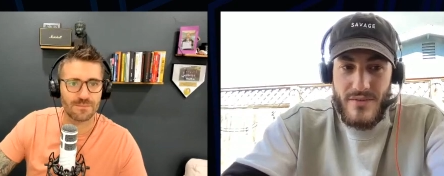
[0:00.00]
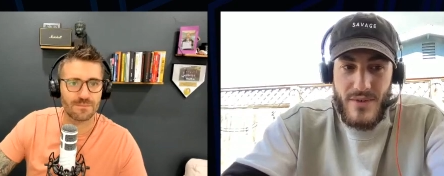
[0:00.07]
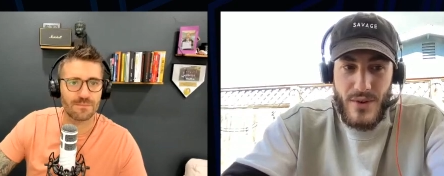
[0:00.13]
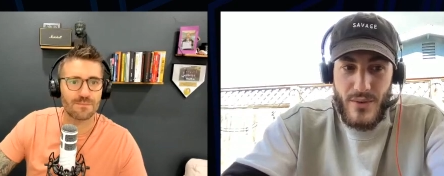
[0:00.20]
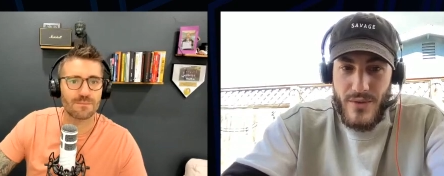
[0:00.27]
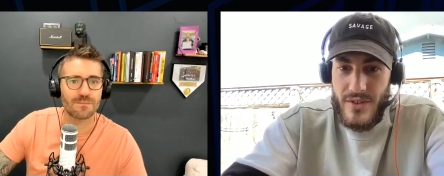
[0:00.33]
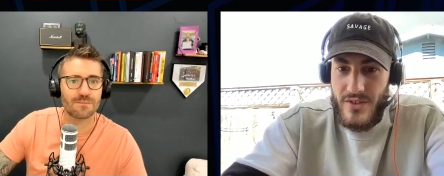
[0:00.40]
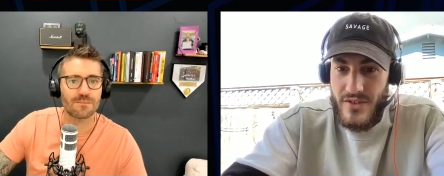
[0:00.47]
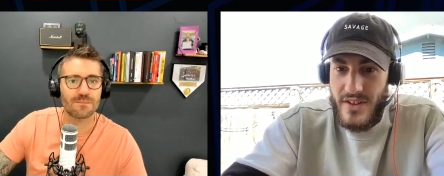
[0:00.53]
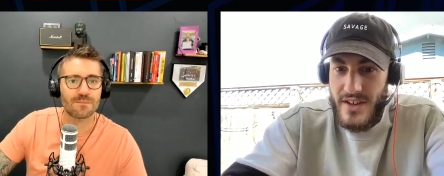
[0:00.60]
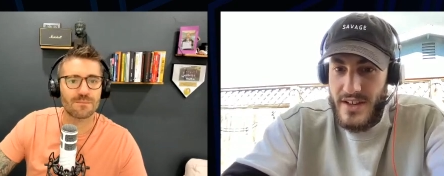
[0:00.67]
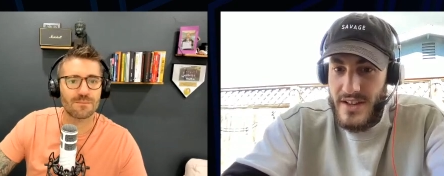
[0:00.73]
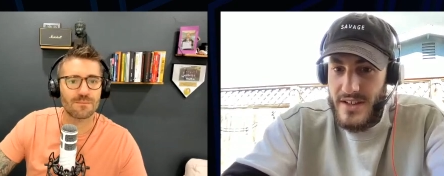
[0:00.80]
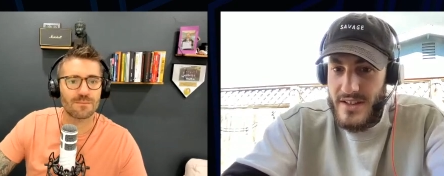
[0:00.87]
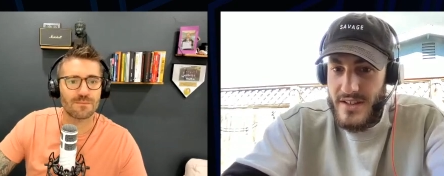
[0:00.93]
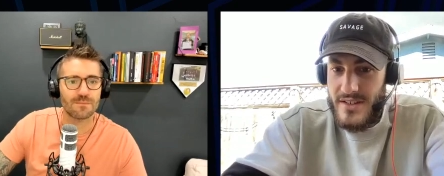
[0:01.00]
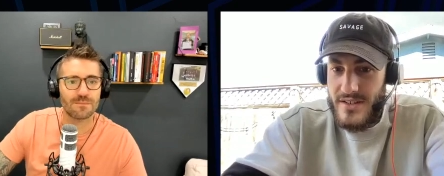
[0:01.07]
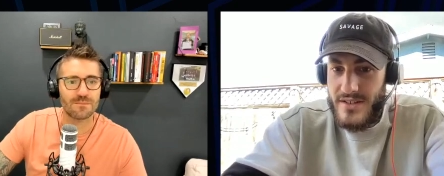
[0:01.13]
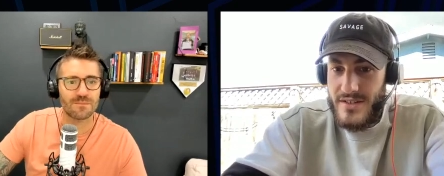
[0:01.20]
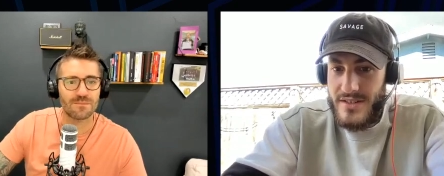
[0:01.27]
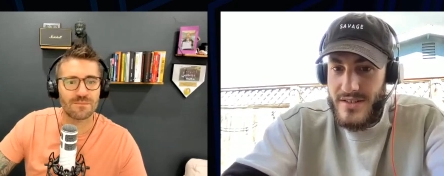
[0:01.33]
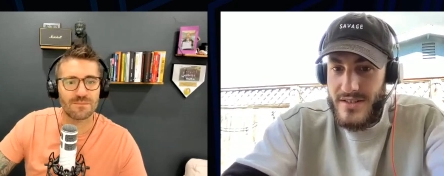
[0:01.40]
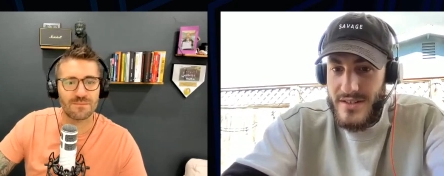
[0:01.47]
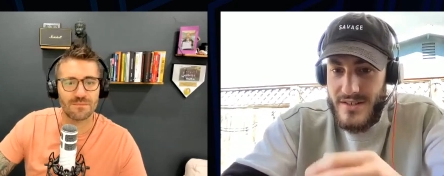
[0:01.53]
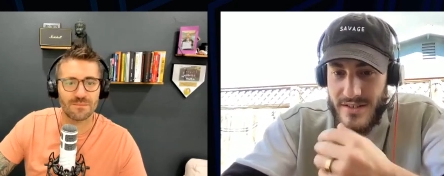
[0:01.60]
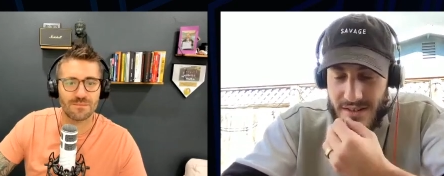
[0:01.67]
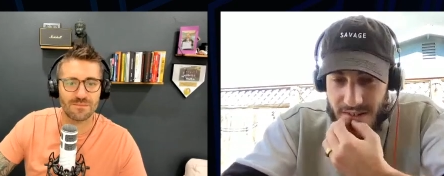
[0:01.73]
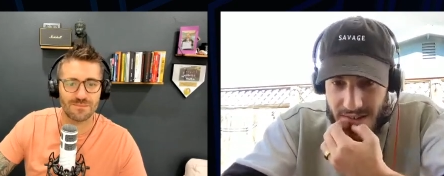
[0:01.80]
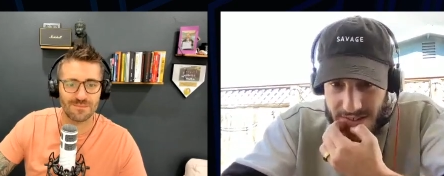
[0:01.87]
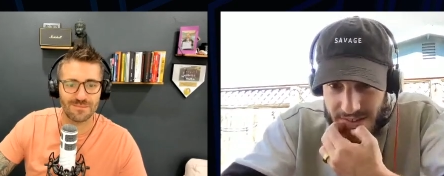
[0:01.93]
Speaker 1: phone with this guy.
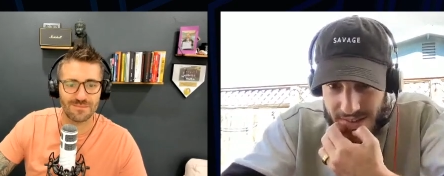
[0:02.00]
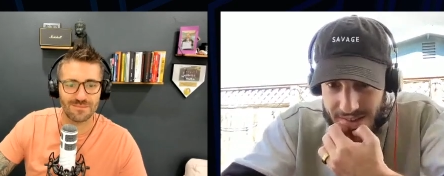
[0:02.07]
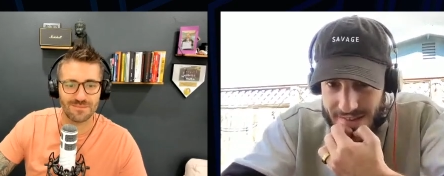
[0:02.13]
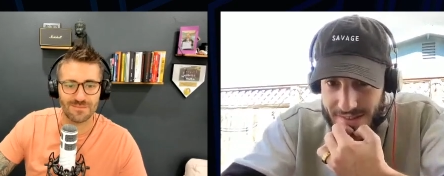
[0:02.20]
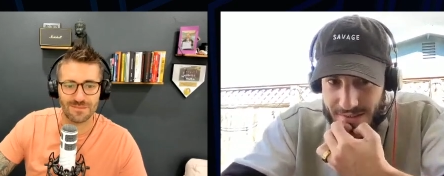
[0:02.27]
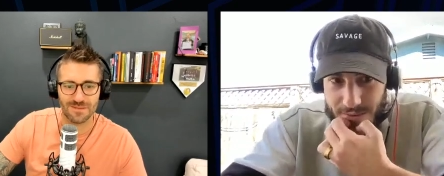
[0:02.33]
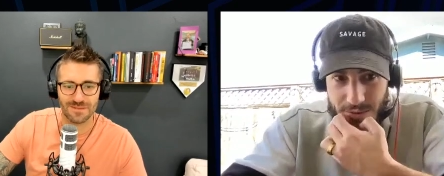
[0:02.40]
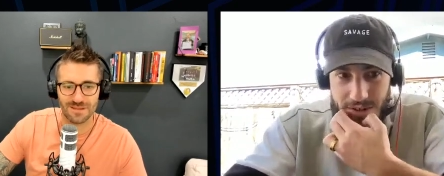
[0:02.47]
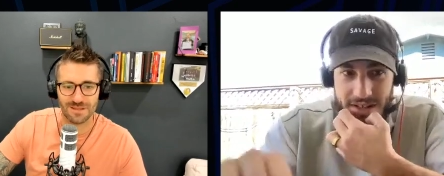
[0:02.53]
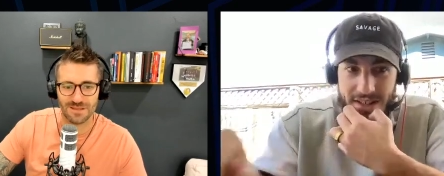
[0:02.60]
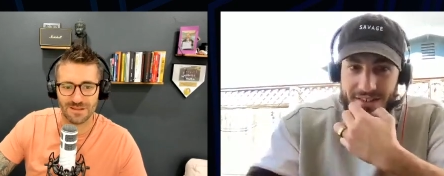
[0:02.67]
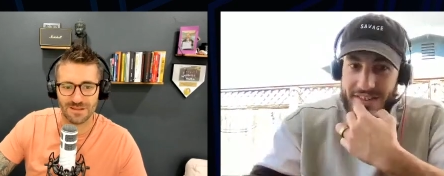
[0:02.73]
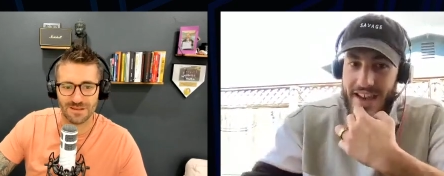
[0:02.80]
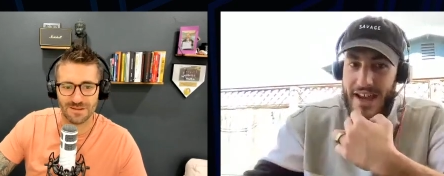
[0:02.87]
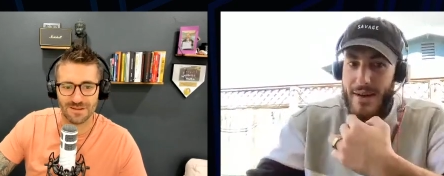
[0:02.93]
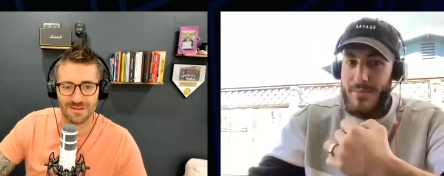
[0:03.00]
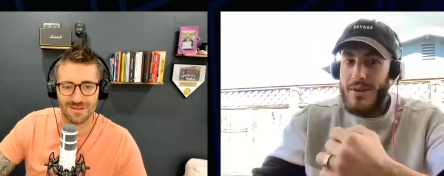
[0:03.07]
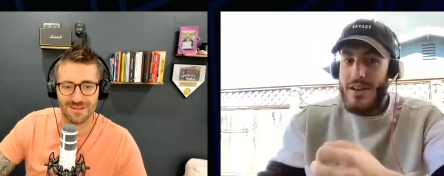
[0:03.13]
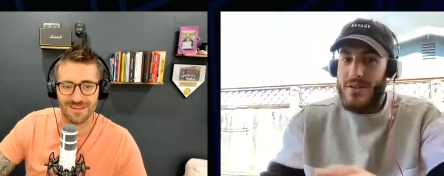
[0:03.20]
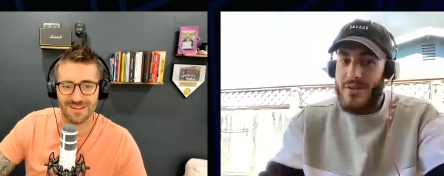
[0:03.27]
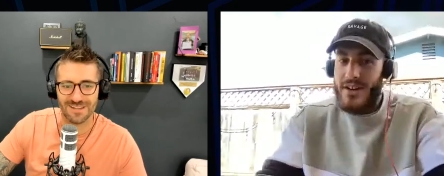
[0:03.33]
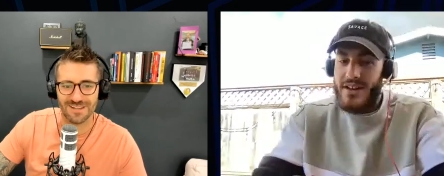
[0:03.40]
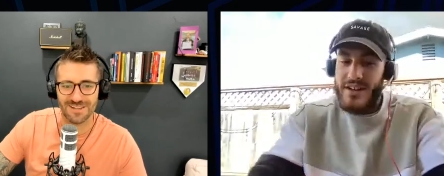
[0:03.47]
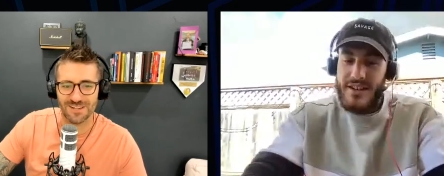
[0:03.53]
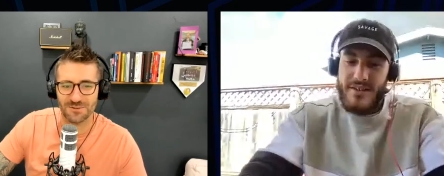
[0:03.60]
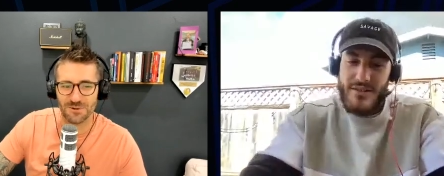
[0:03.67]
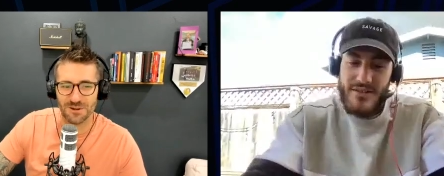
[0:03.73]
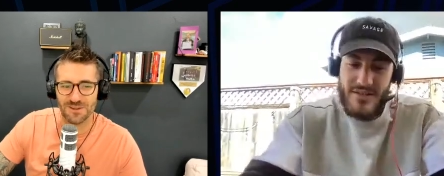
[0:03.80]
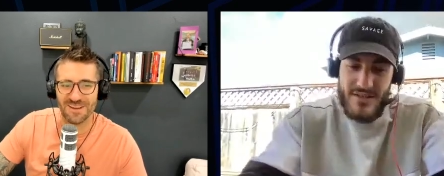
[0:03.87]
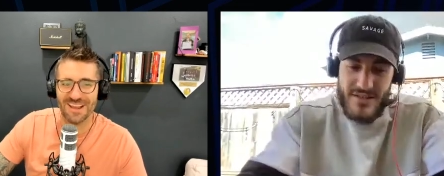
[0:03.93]
What is happening right now? Dude,
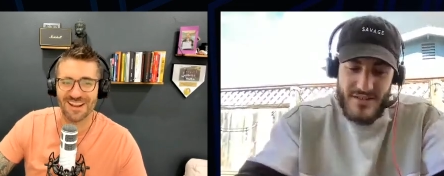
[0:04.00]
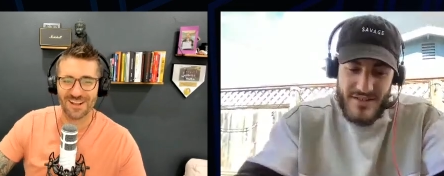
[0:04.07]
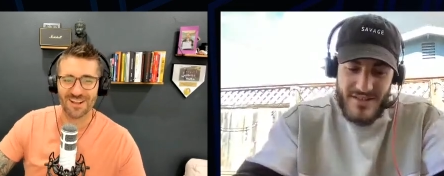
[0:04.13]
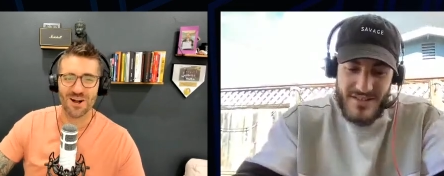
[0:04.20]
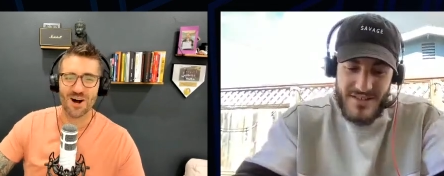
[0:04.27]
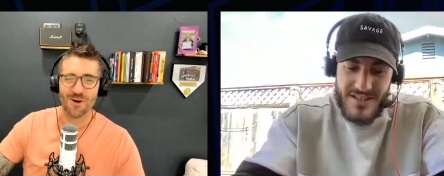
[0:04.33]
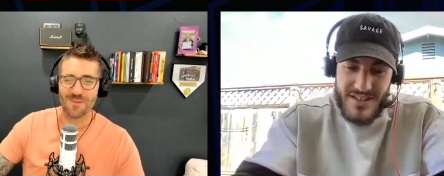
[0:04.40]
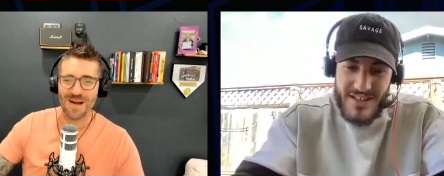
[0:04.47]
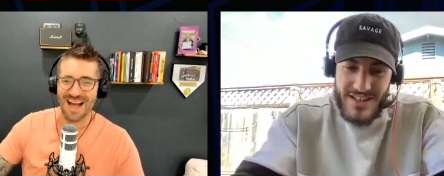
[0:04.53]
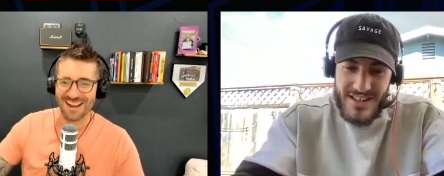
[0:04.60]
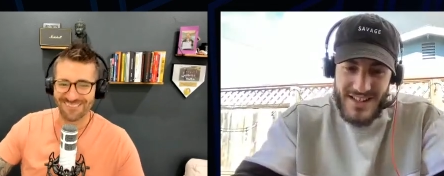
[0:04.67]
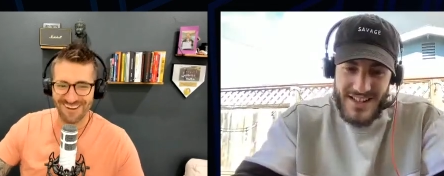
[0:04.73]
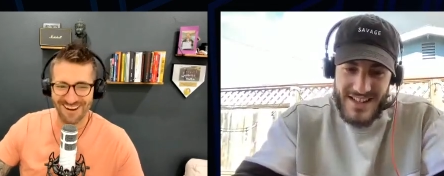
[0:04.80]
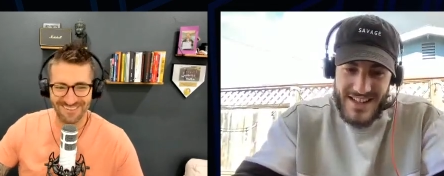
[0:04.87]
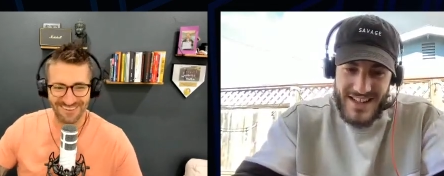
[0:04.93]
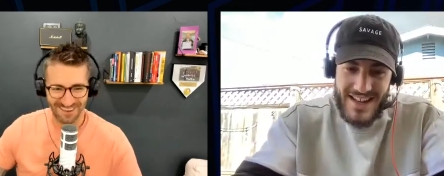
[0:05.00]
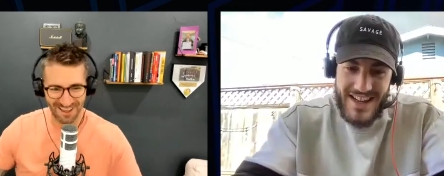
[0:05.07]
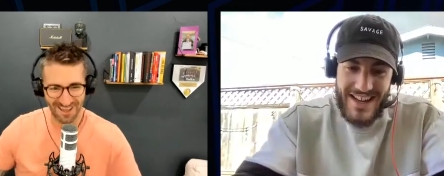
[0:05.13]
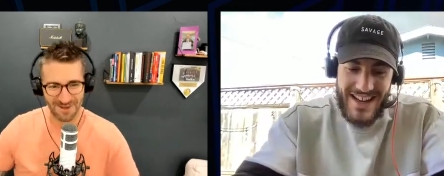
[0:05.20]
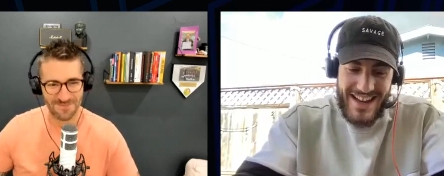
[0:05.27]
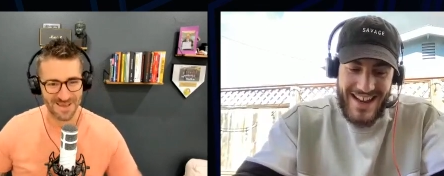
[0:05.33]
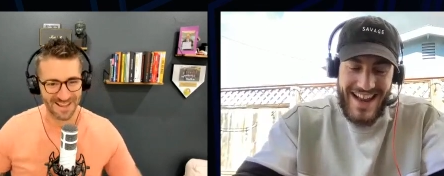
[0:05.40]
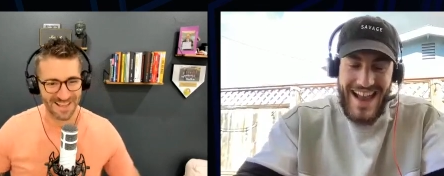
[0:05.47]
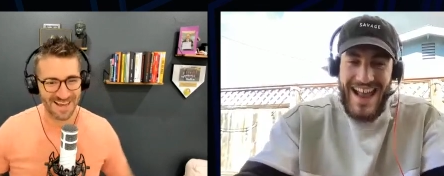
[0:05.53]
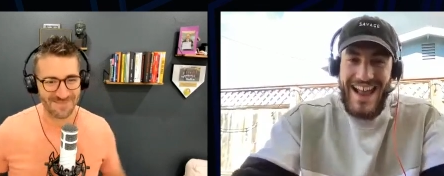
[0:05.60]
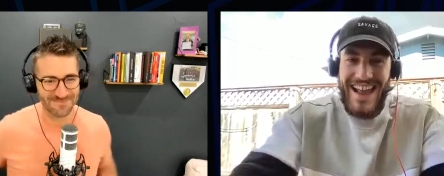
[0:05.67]
were you
Speaker 2: getting a call back right when you got a pickup?